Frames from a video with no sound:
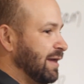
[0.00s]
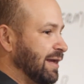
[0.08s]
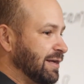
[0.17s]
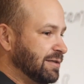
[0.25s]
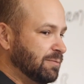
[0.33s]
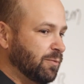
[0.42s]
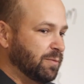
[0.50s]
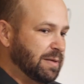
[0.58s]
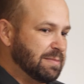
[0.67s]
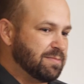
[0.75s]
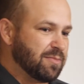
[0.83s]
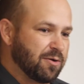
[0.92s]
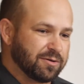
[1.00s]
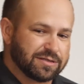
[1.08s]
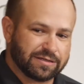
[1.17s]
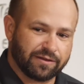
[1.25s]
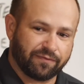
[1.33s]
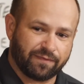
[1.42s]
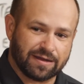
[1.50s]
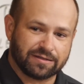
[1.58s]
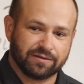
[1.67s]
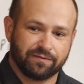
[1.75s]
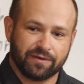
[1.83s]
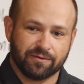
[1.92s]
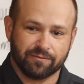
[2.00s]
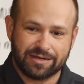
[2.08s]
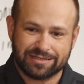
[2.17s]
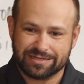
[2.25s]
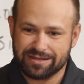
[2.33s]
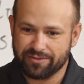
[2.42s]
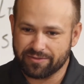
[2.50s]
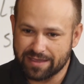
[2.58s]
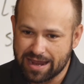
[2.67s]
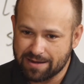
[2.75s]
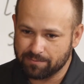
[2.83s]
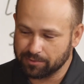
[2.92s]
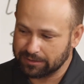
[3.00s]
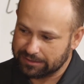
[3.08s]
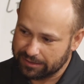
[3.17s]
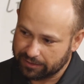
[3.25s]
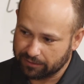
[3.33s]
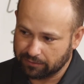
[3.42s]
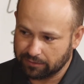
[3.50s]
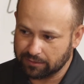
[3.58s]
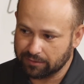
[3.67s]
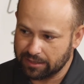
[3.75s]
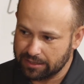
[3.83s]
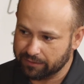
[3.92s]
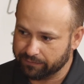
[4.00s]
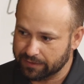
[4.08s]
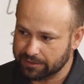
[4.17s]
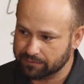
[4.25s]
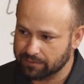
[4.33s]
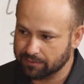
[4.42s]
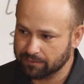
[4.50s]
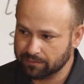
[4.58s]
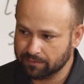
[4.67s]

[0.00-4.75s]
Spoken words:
and will be most effective in reaching that particular individual.